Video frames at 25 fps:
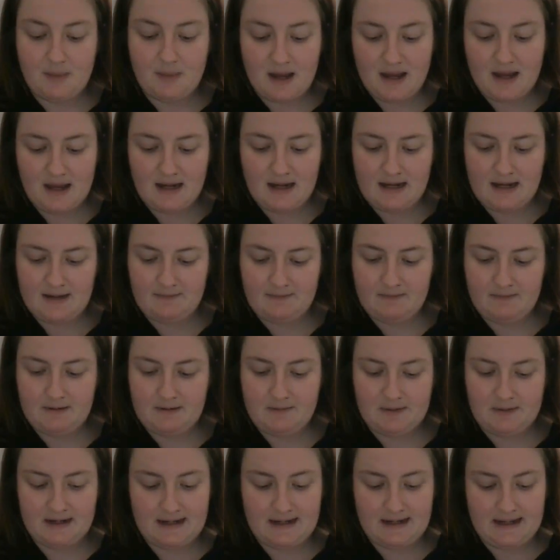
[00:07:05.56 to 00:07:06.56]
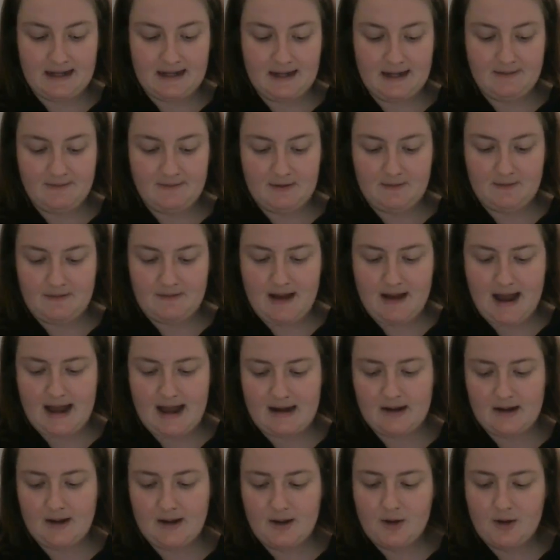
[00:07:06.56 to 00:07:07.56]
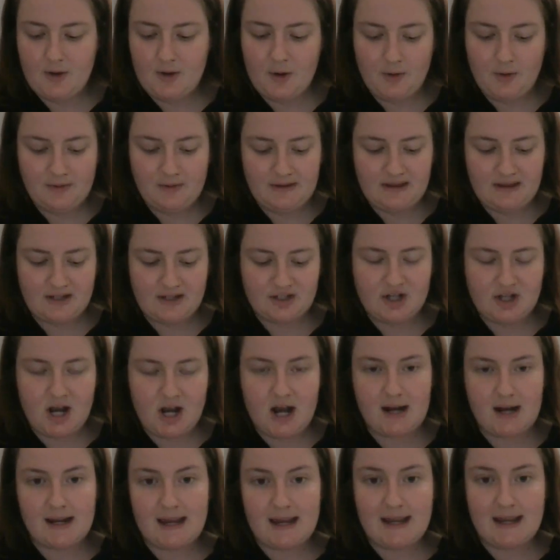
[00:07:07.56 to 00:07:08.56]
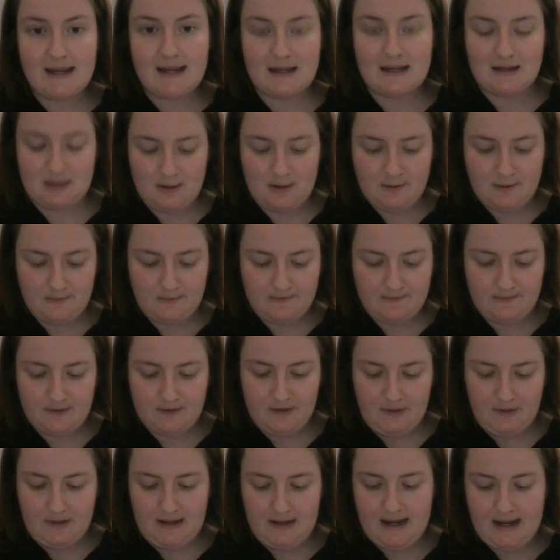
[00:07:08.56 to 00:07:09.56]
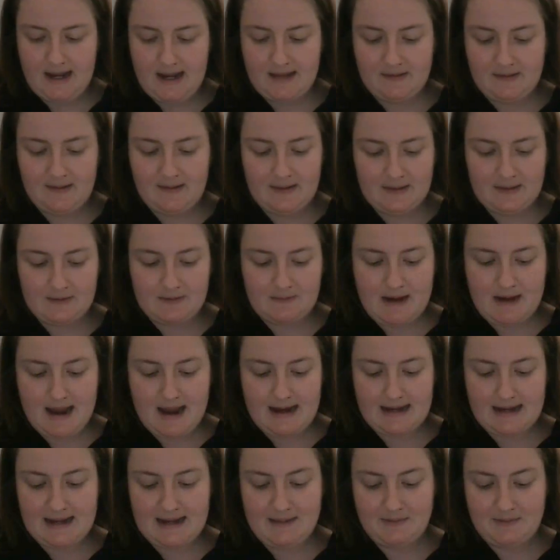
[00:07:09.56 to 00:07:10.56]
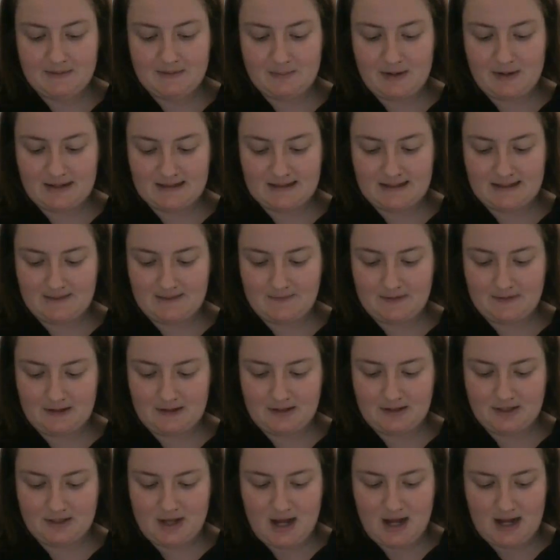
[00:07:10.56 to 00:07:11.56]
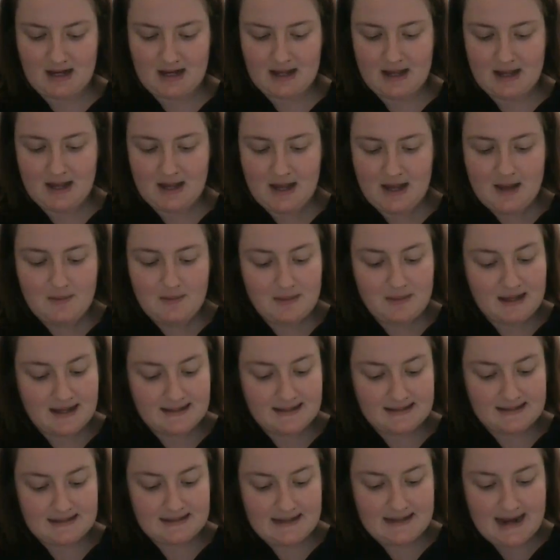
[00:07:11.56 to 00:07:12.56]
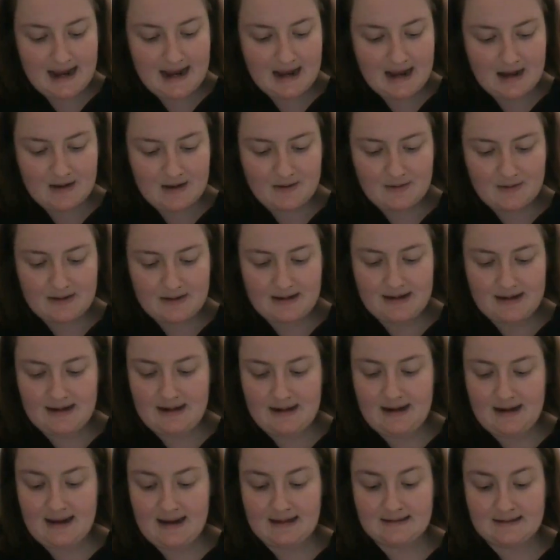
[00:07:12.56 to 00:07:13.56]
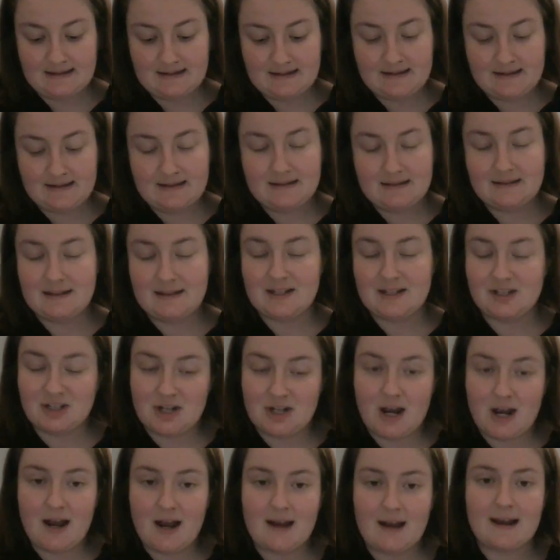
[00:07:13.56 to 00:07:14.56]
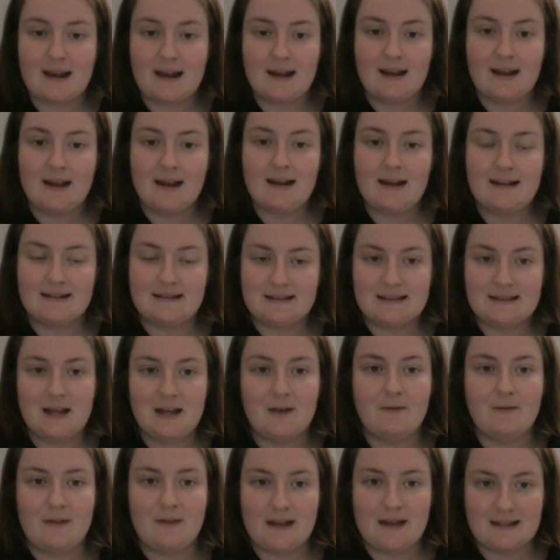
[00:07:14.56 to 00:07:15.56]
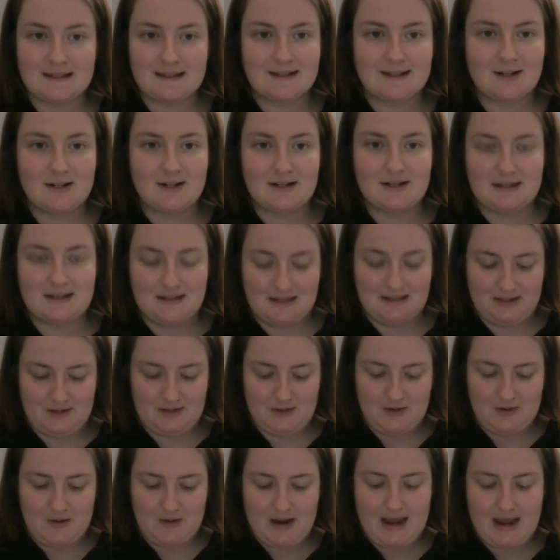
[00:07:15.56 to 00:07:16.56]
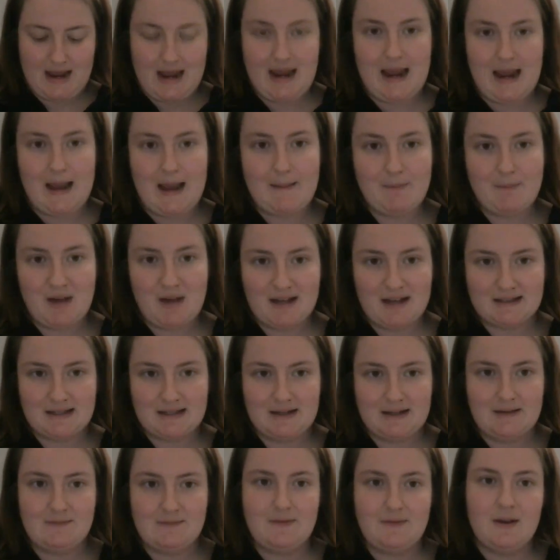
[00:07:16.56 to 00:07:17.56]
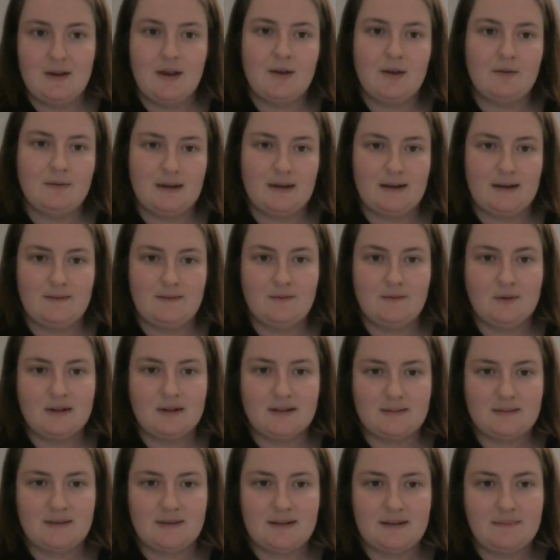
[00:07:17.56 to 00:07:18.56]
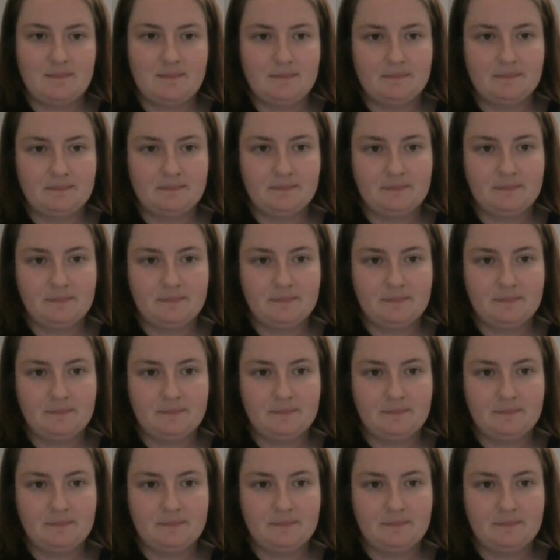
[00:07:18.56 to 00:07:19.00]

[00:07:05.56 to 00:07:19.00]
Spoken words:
But if we were to give the rat only the shock and no food, then the rat keeps pressing for the shock because now the shock itself has turned into a positive reinforcement.